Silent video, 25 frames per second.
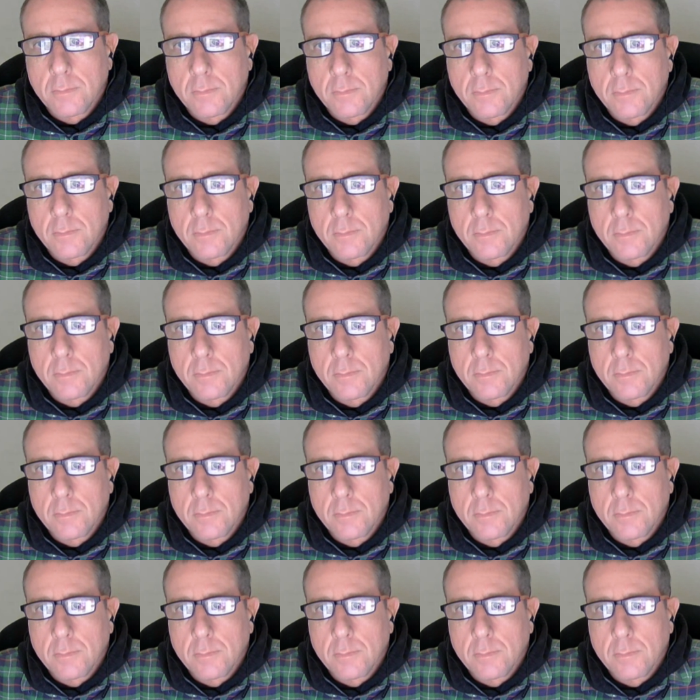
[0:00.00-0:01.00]

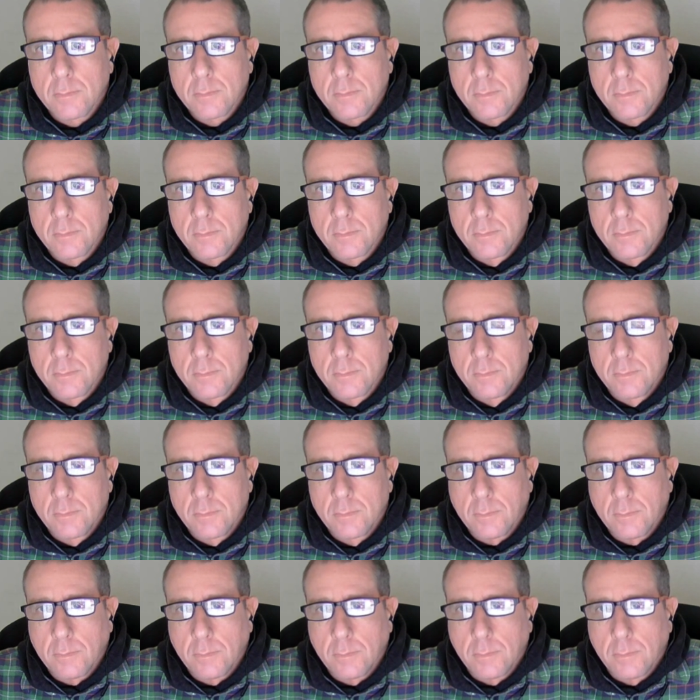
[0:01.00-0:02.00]

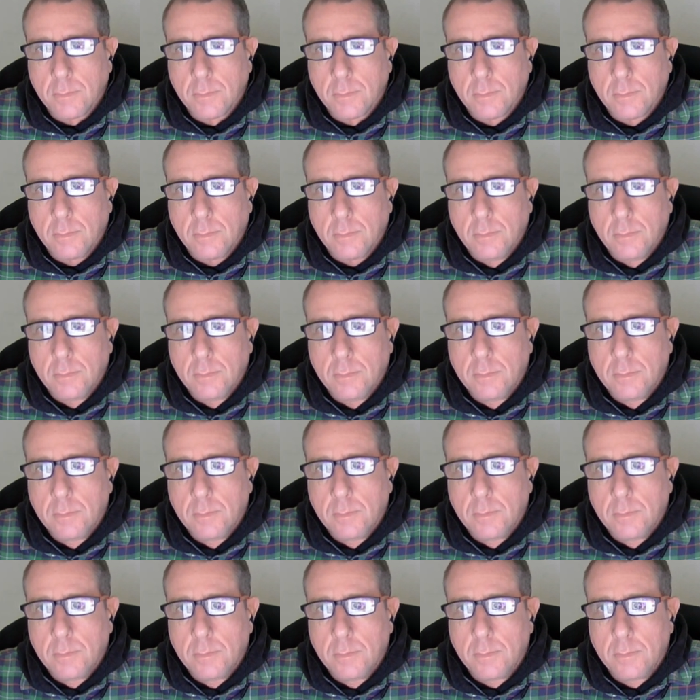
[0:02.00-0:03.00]

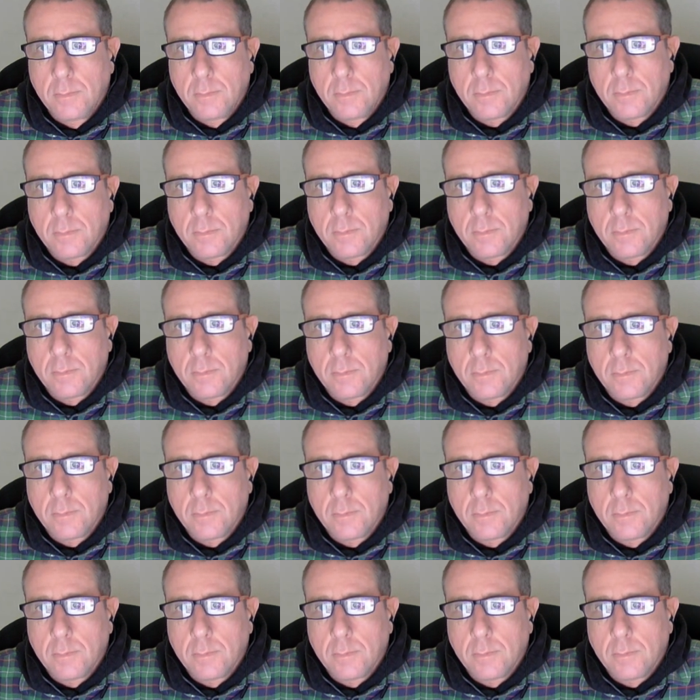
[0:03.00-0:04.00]

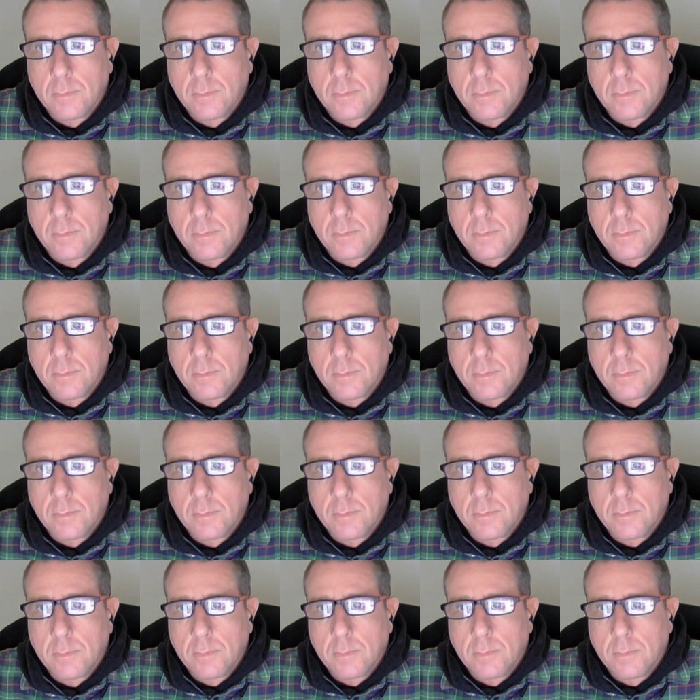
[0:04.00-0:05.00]

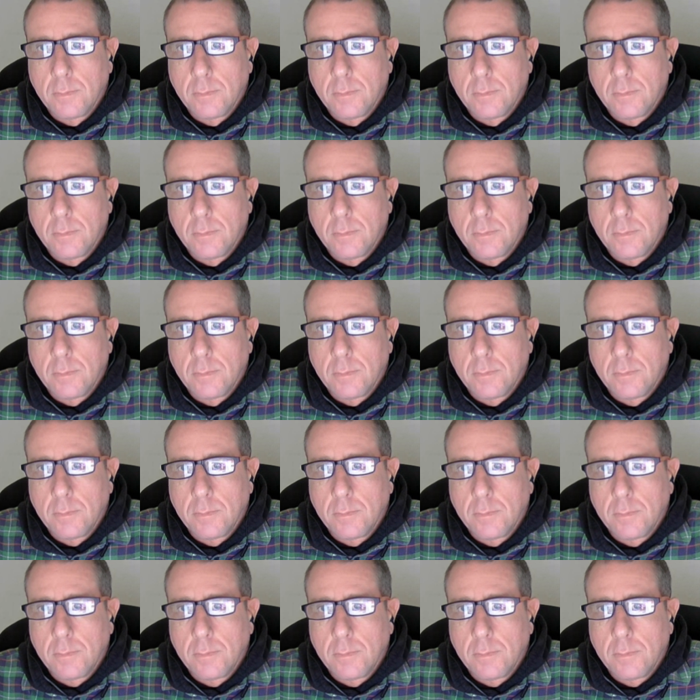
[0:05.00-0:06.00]

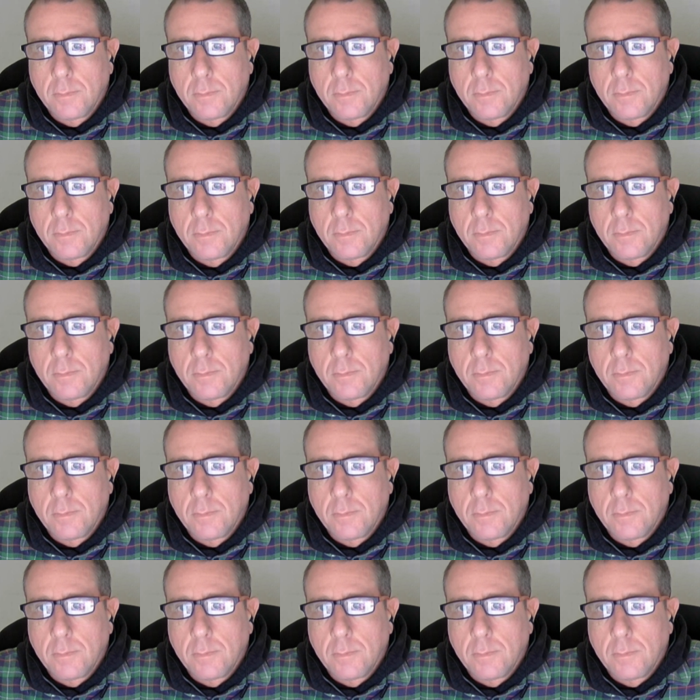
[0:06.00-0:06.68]
[no speech]